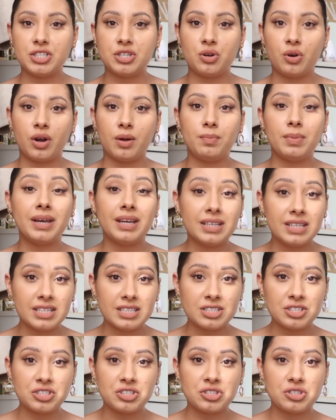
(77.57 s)
your
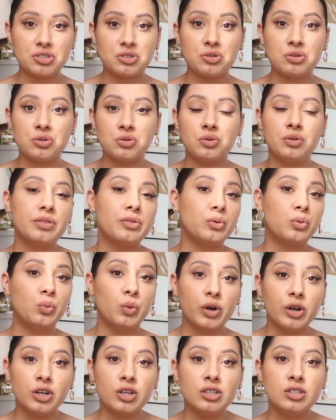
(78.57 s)
opinions to the
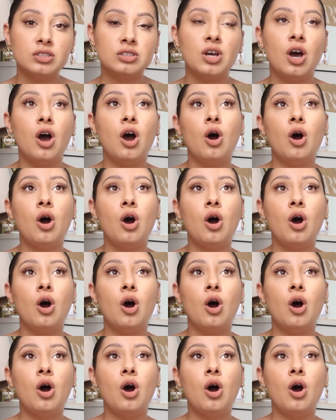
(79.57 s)
world?